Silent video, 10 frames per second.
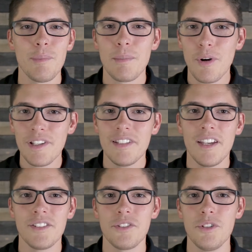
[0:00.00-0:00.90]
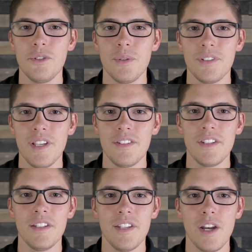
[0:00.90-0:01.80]
The McMurray test is used to assess the
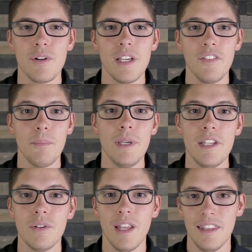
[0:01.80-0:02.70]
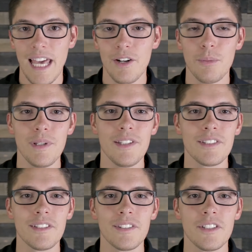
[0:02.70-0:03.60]
integrity of the medial and lateral
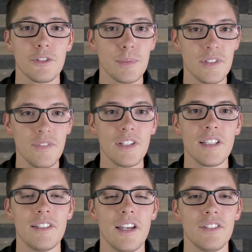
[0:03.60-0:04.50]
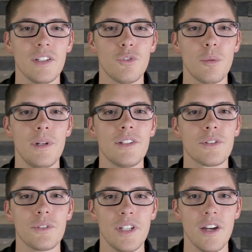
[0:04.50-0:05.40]
meniscus, specifically testing for
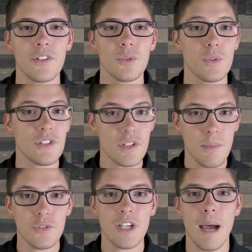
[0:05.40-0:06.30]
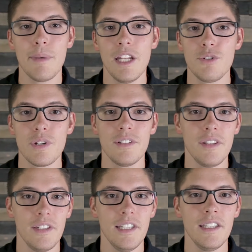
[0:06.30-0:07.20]
meniscal tears, which is the most common injury to
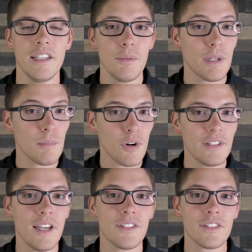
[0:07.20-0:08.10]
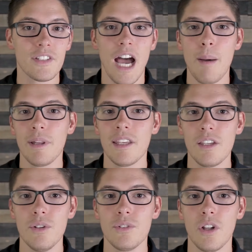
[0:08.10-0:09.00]
the knee. The McMurray test is commonly
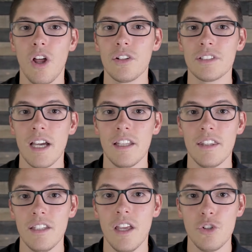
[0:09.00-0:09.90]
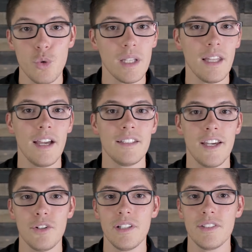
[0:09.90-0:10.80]
used alongside the joint line
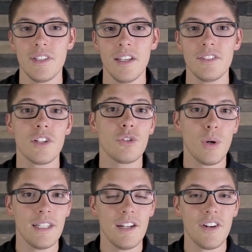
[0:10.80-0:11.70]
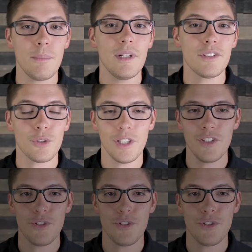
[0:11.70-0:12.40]
tenderness test to identify meniscal